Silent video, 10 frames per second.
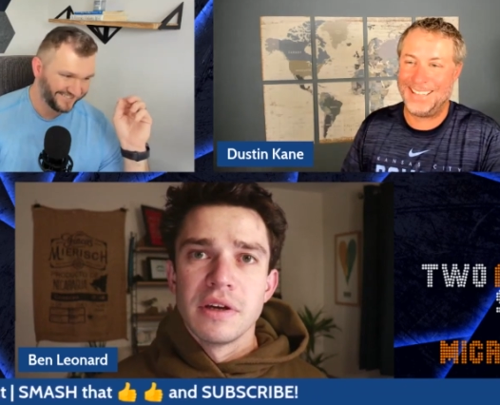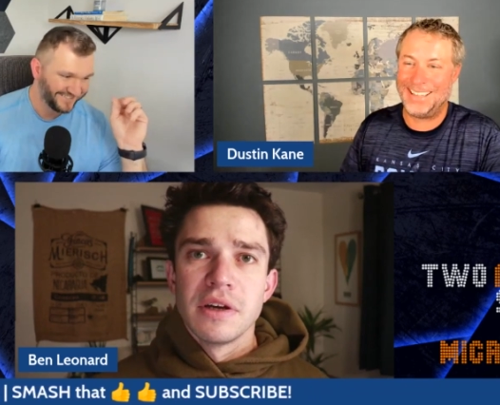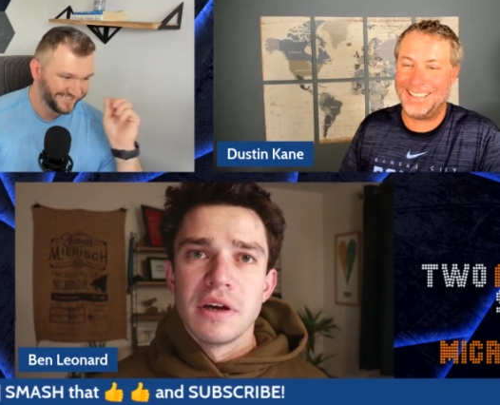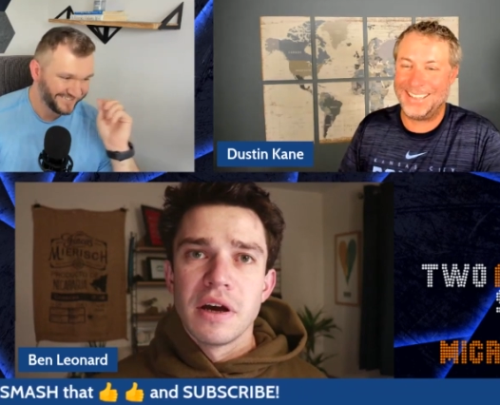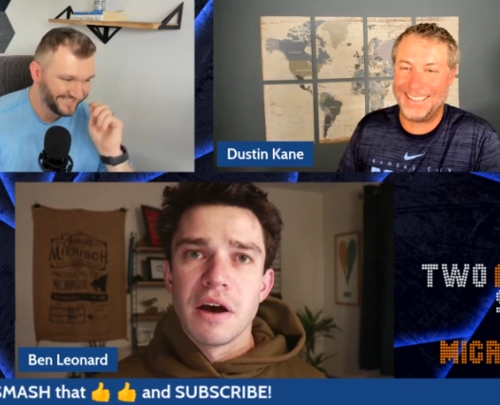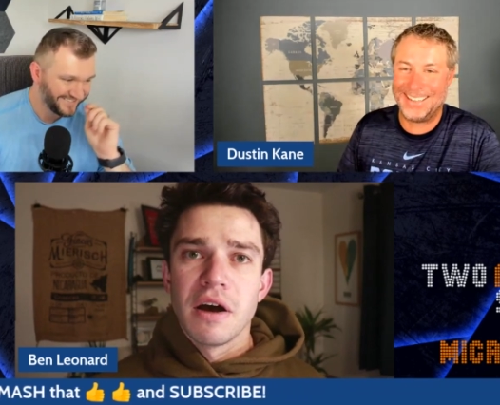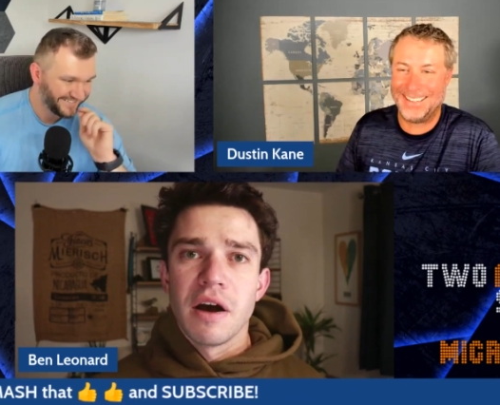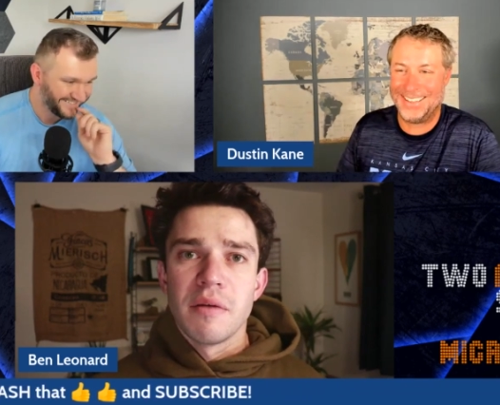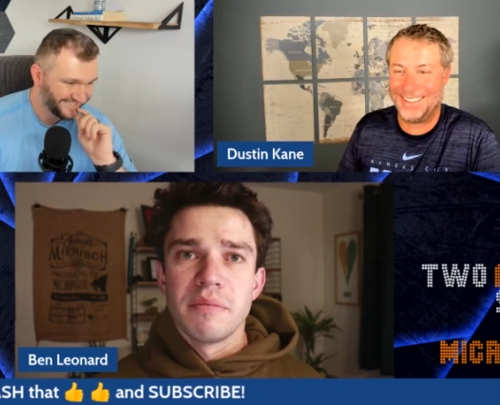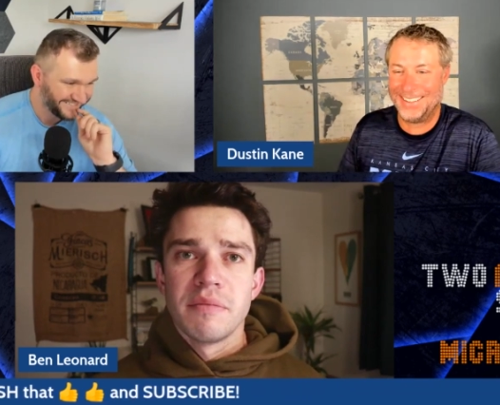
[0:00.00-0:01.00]
Speaker 1: Ah.
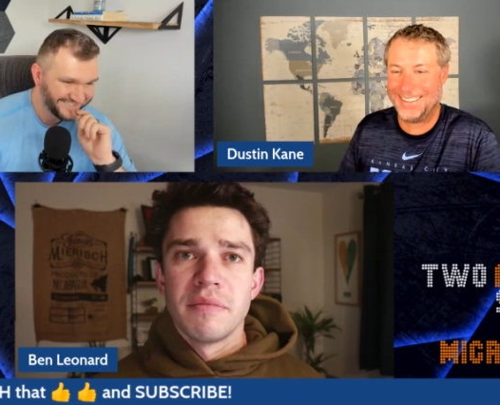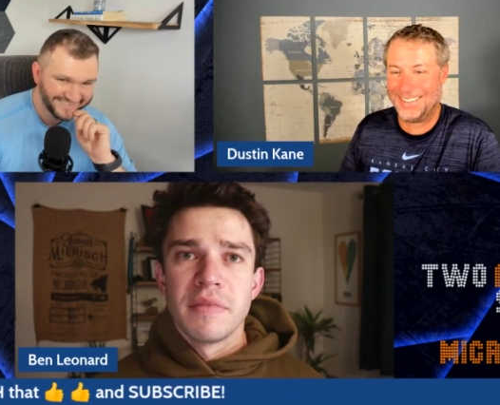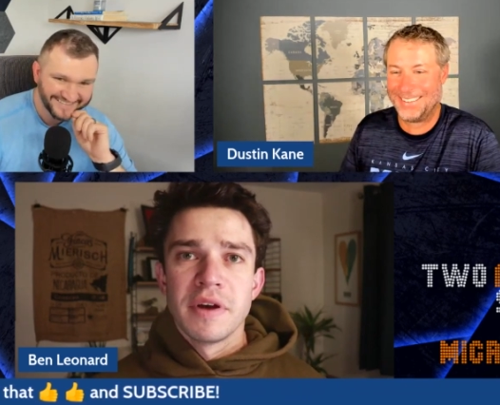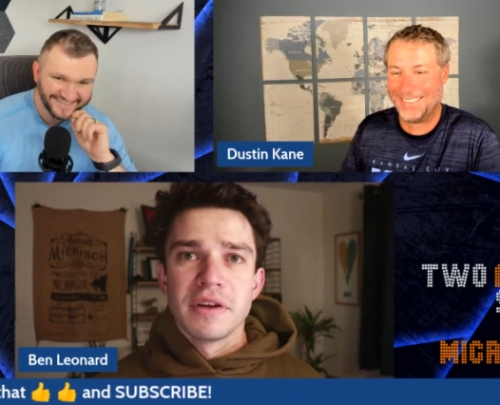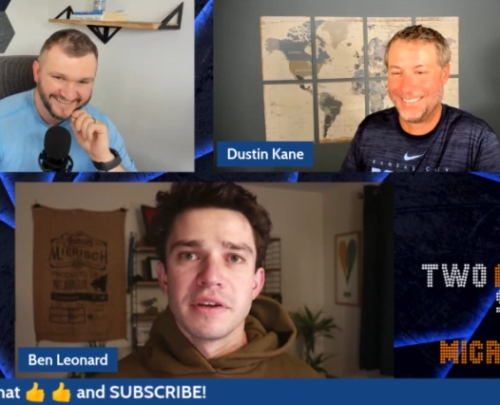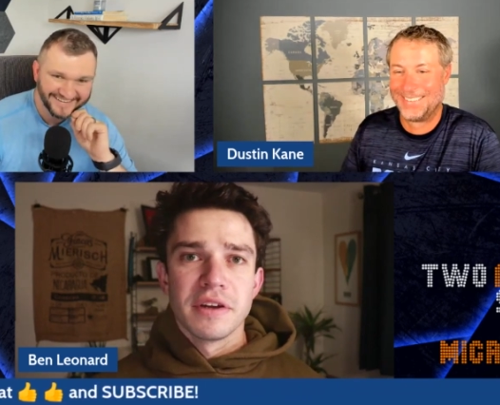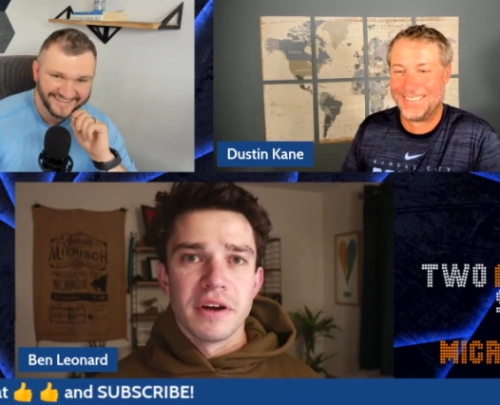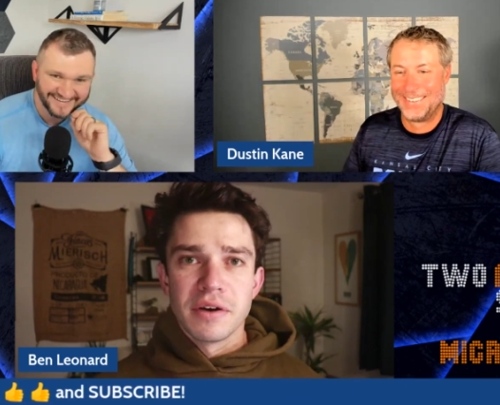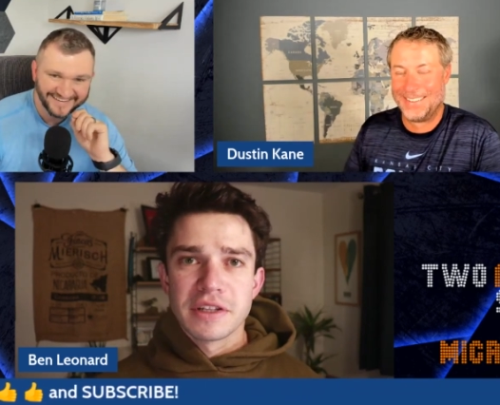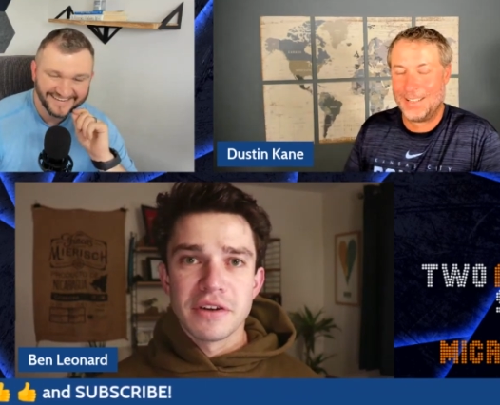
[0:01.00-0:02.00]
um, you know,
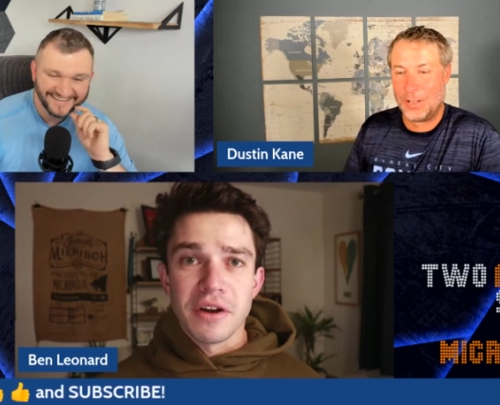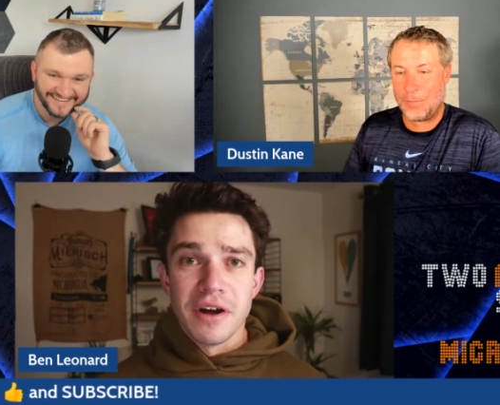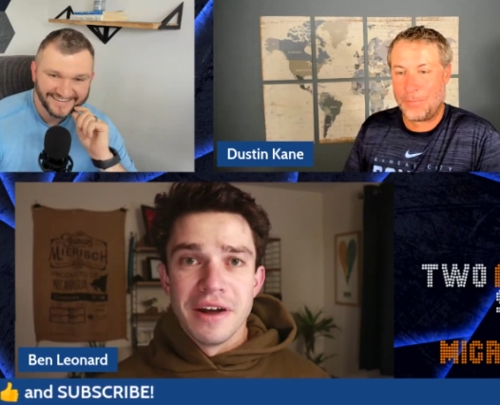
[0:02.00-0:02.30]
it's not